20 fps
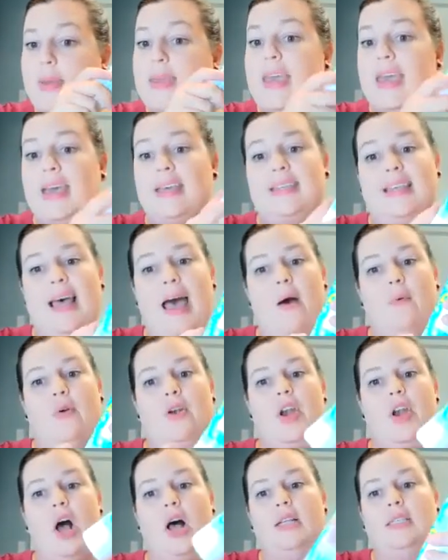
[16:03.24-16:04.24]
Yes, I would
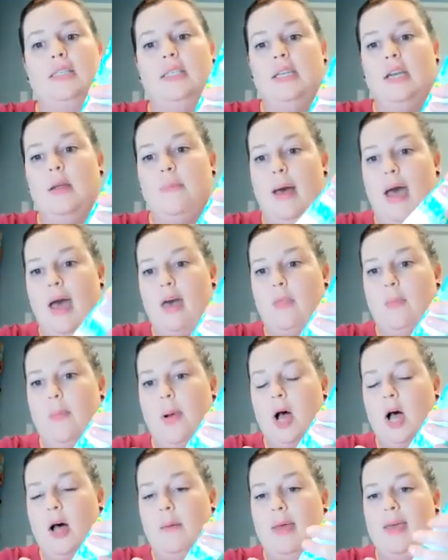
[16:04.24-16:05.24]
not send a bath
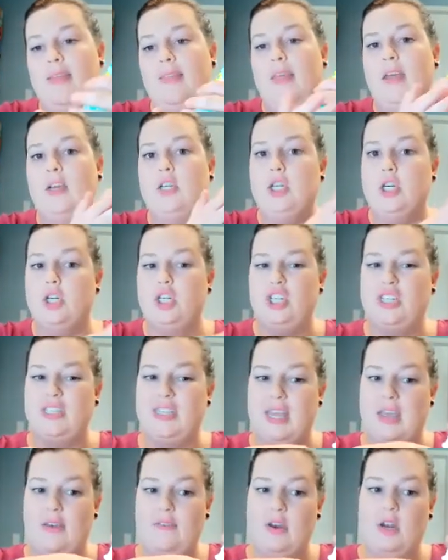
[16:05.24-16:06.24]
bomb unless you're
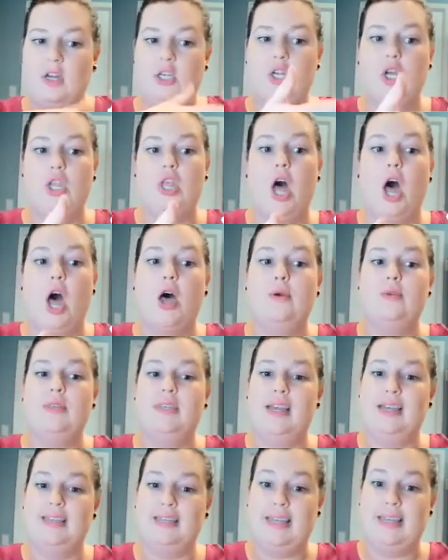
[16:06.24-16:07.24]
just giving it to the
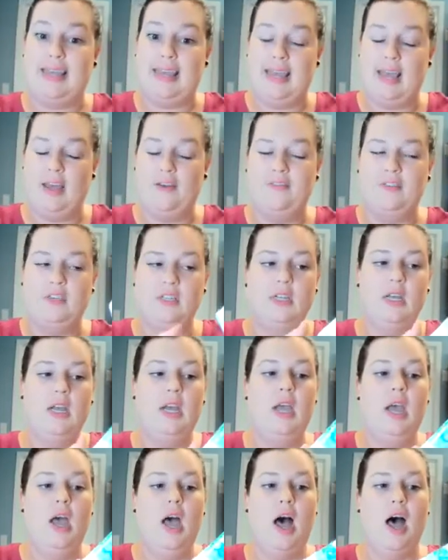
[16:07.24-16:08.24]
host as a gift.
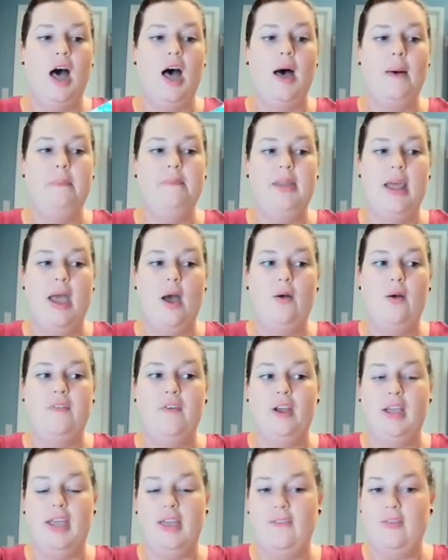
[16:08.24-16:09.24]
Now, if
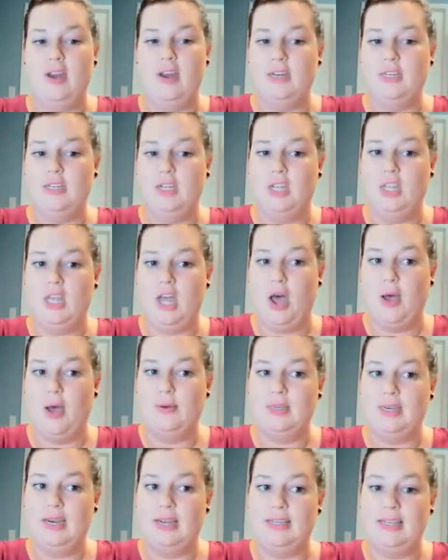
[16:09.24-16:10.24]
you're giving it to the
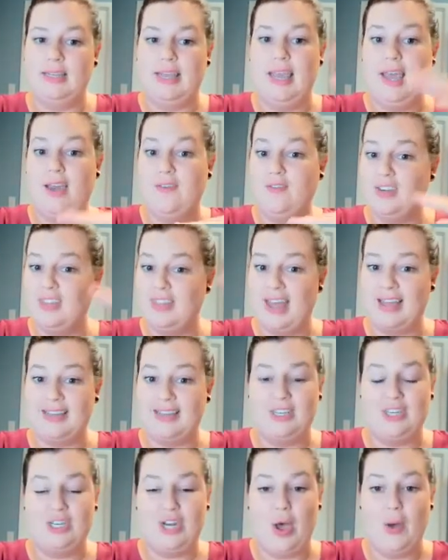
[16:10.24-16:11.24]
host as a gift,
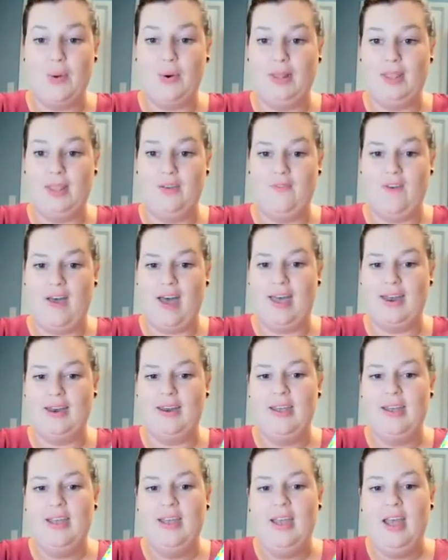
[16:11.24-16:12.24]
that's totally
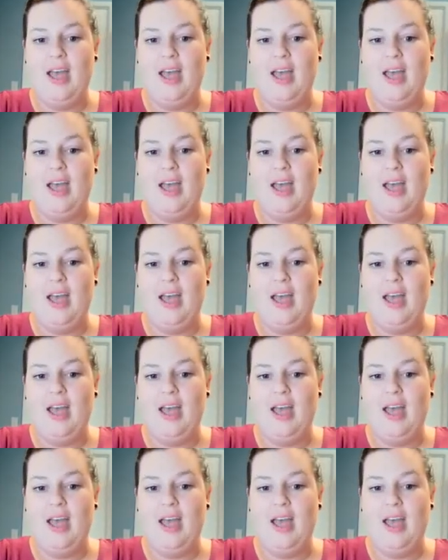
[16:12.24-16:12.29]
fine.